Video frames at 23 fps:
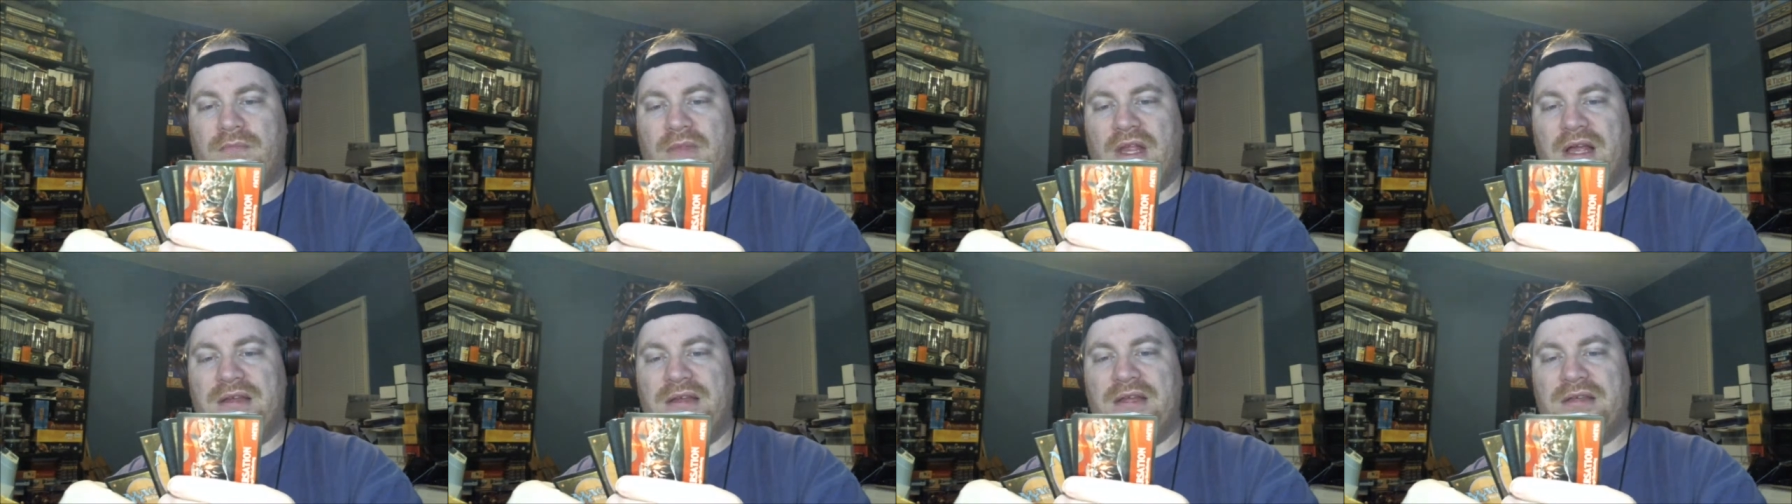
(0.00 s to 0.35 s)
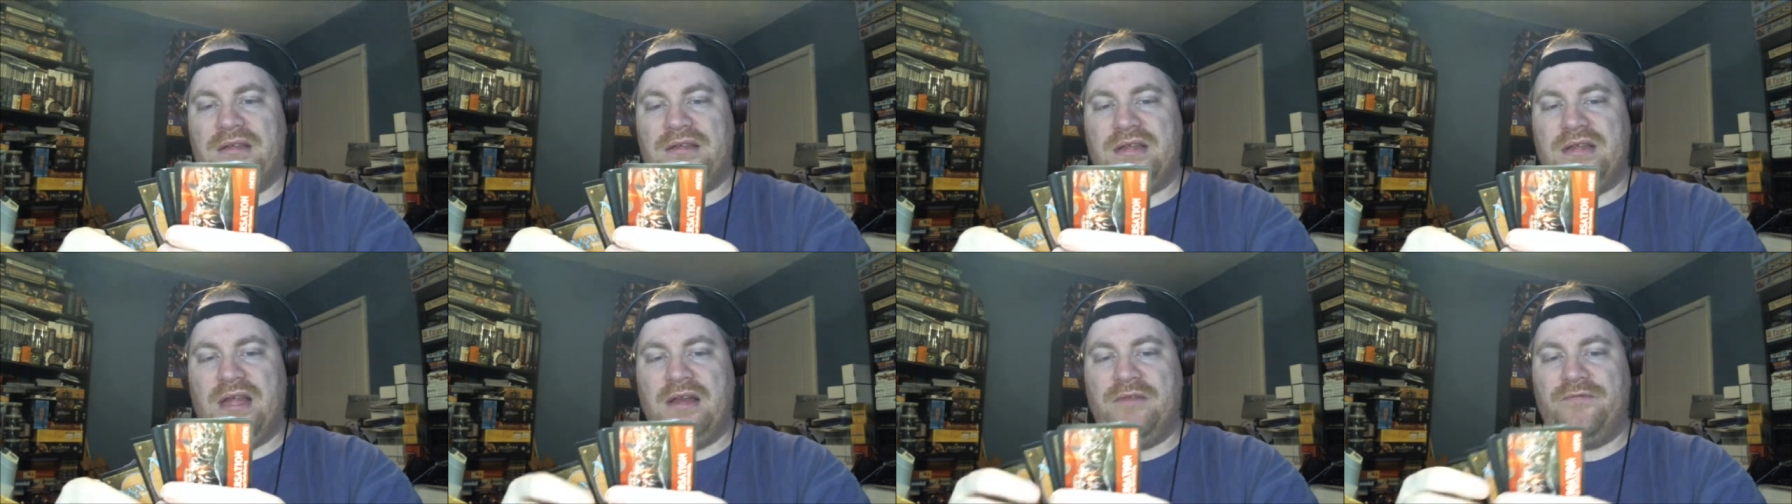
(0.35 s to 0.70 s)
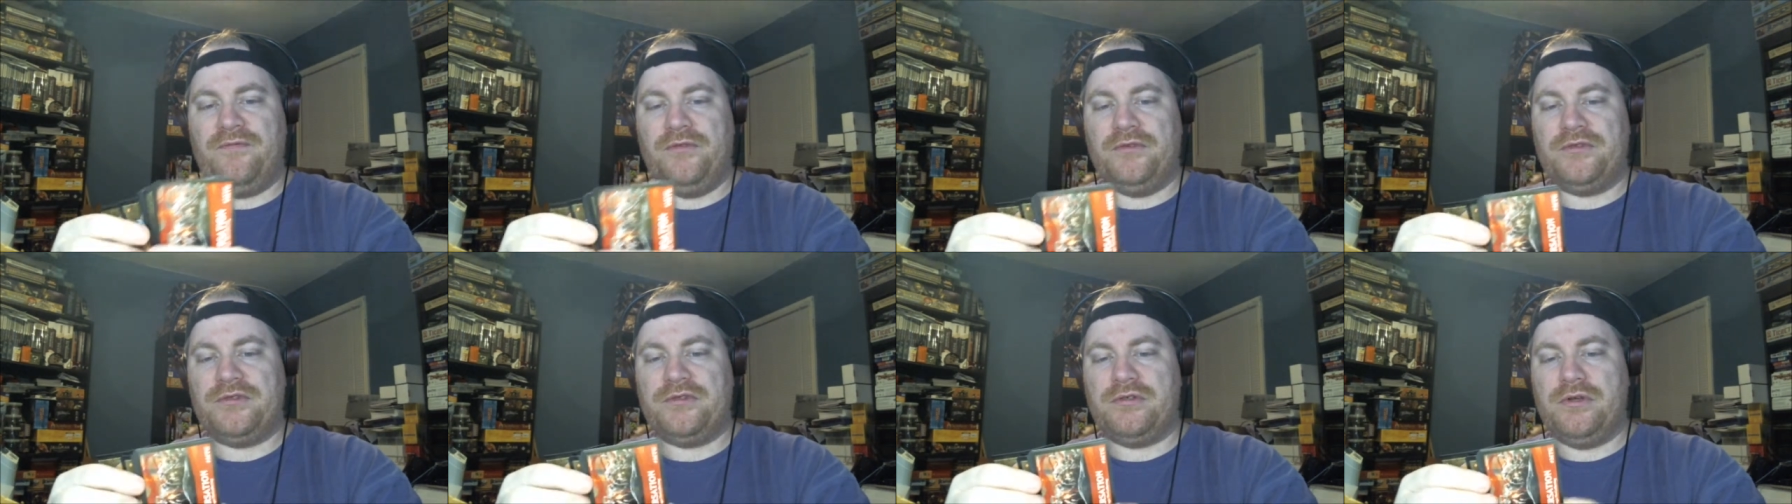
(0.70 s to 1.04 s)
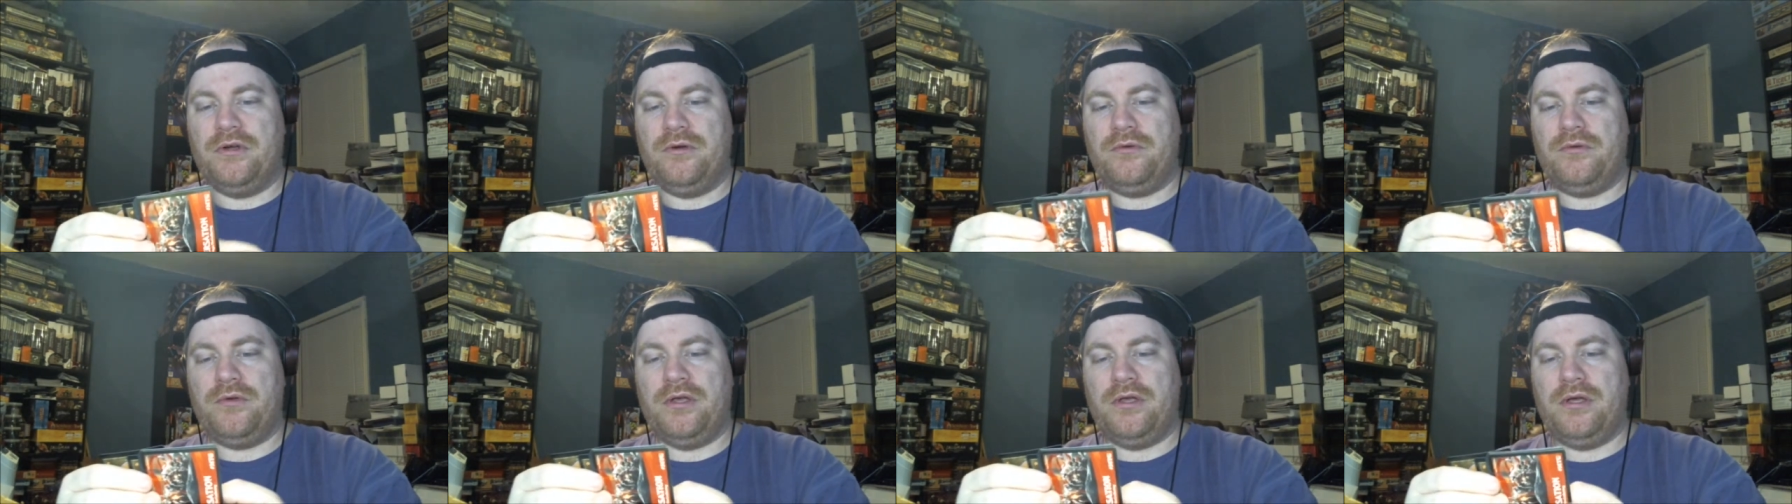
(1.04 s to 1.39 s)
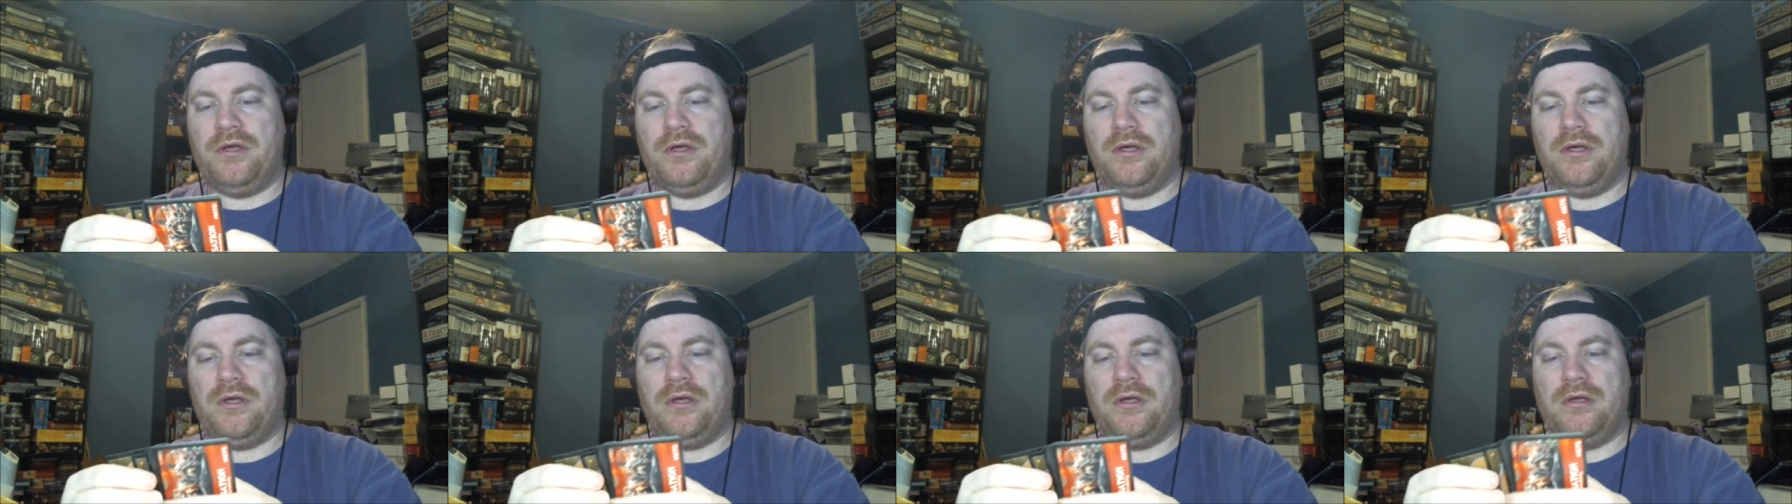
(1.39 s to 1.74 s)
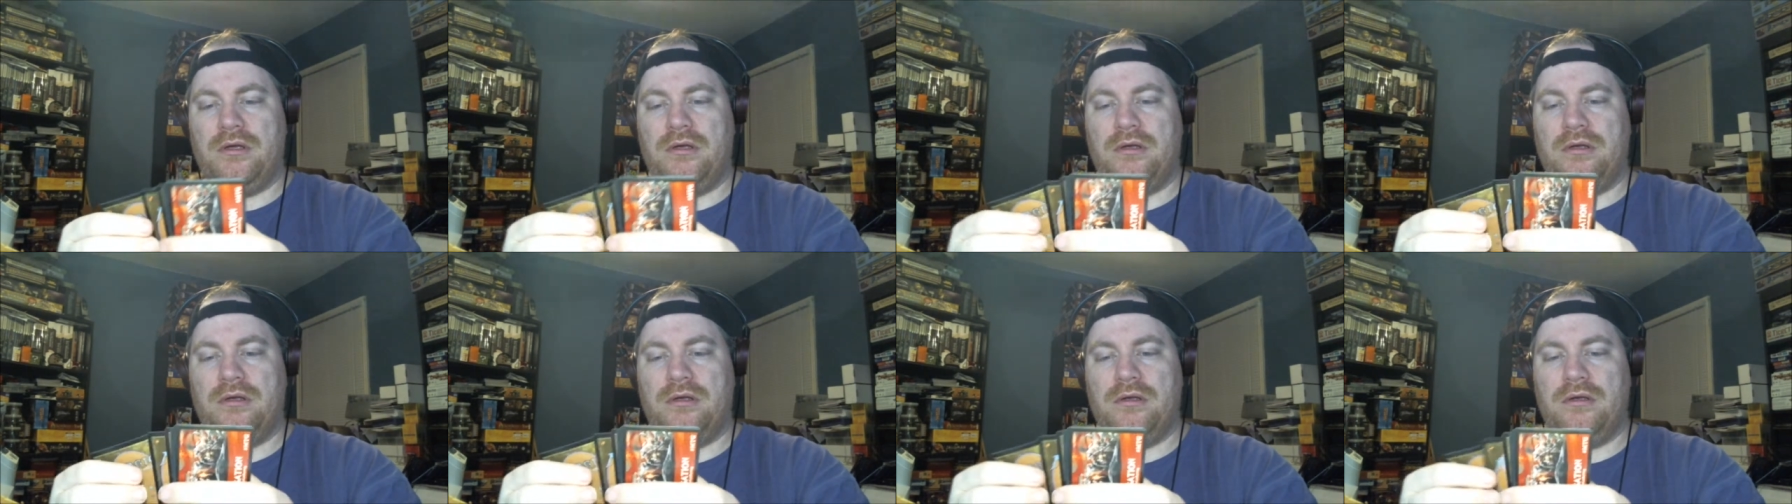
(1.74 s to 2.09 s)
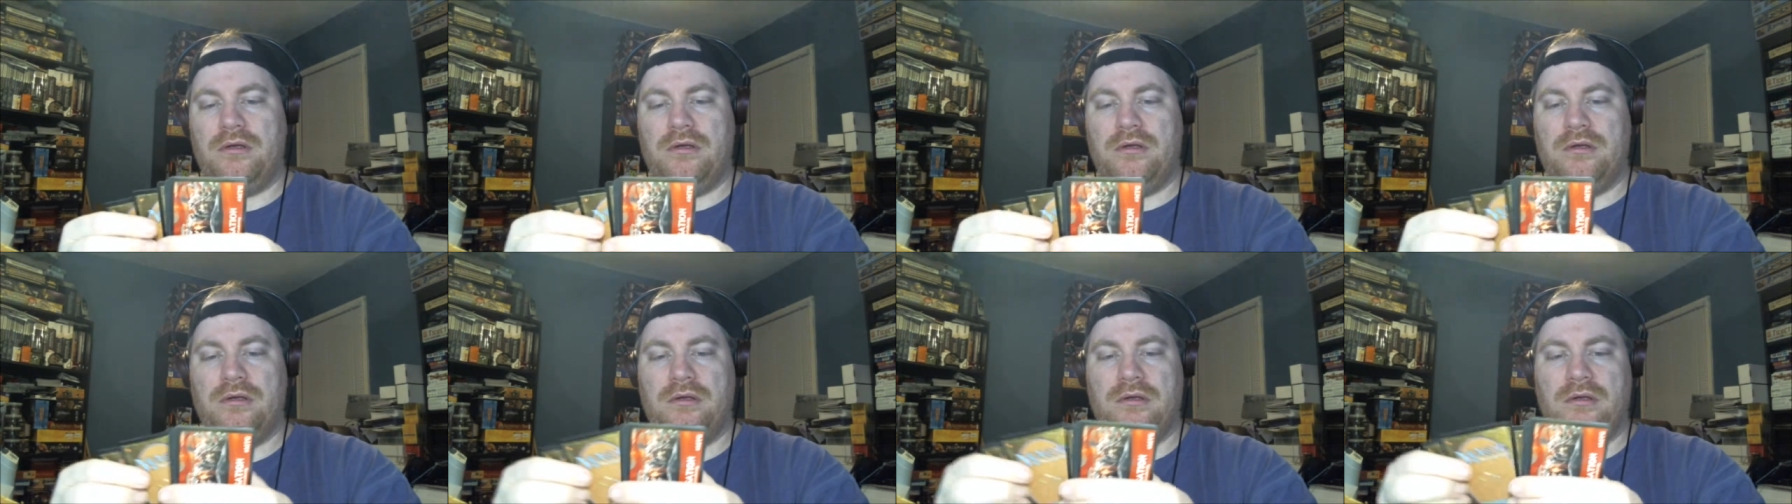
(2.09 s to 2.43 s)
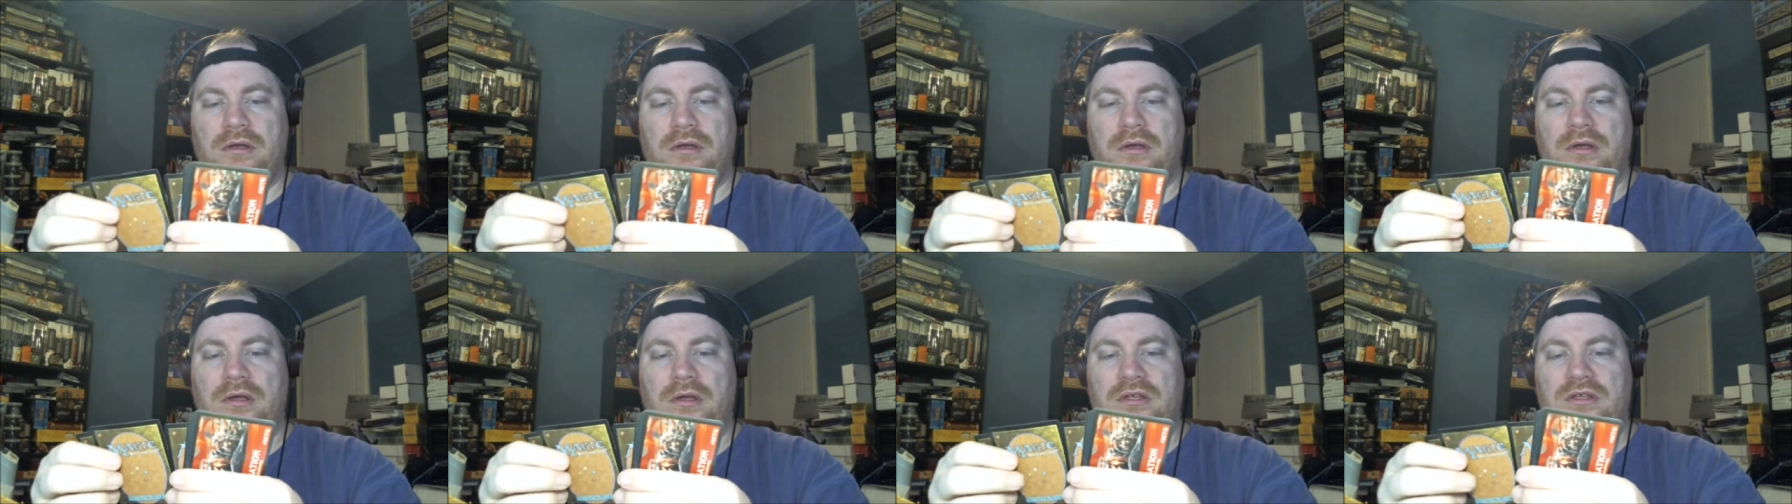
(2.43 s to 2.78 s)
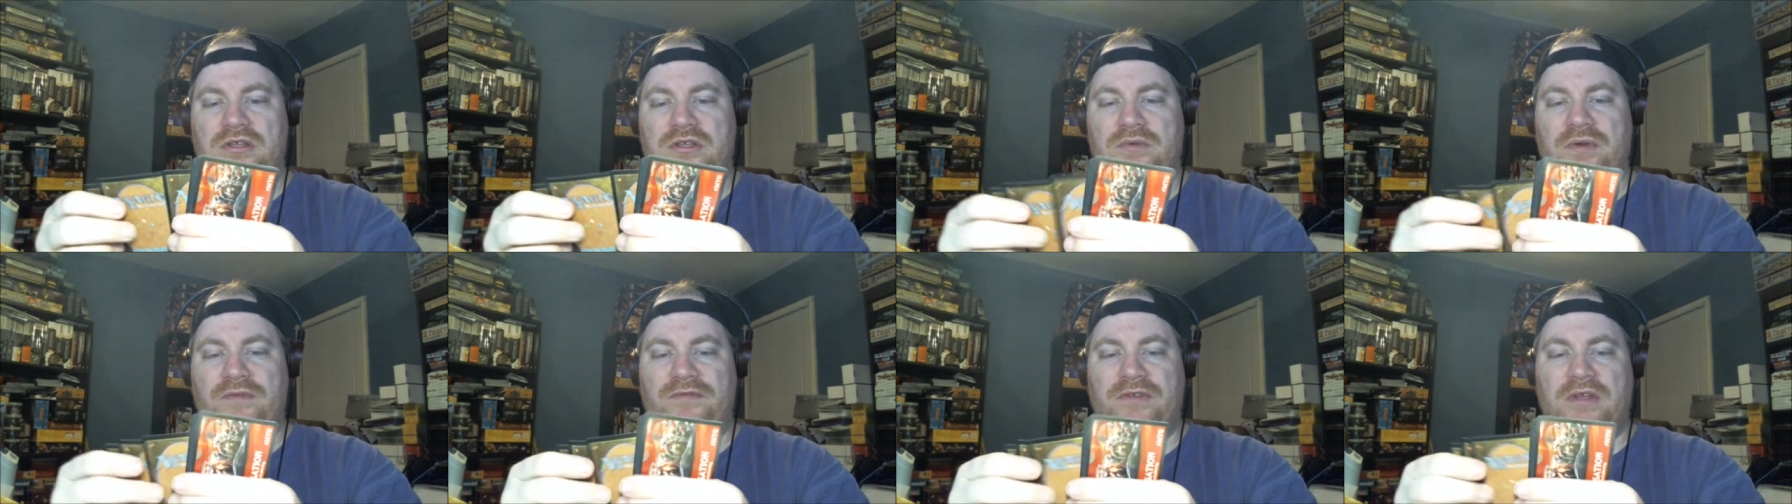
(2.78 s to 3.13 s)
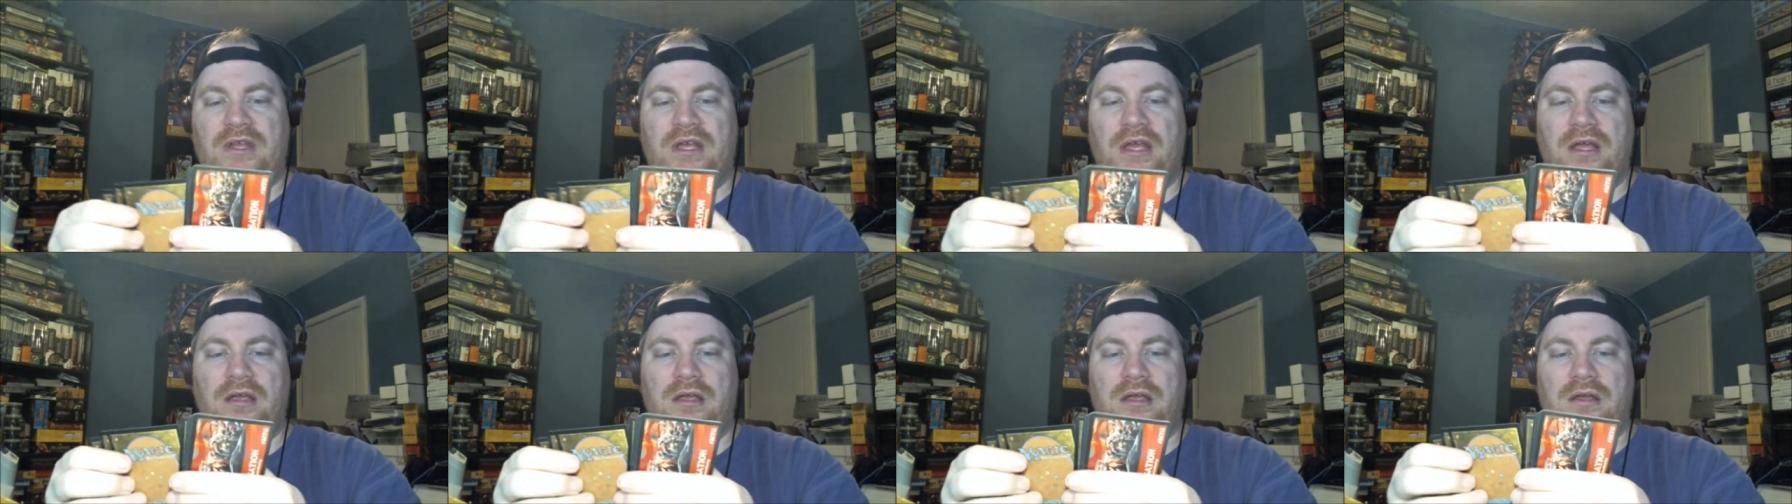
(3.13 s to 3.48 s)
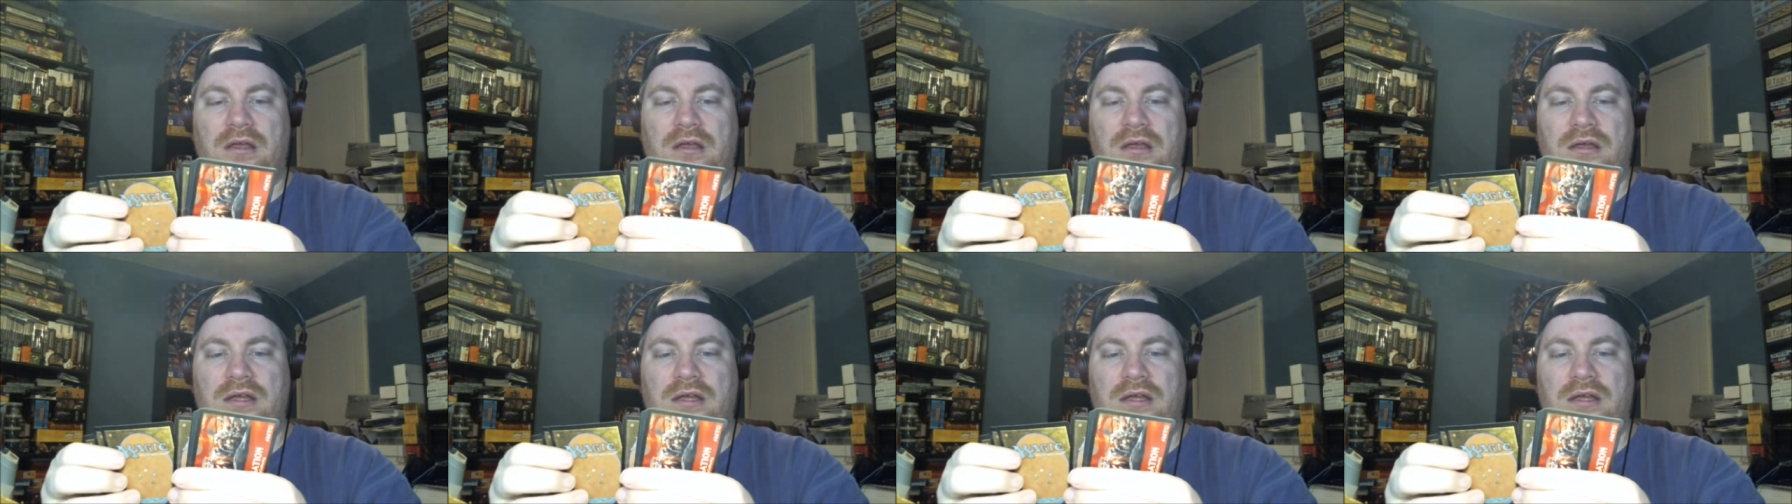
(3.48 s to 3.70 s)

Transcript: Disdainful Stroke, Swift Kick,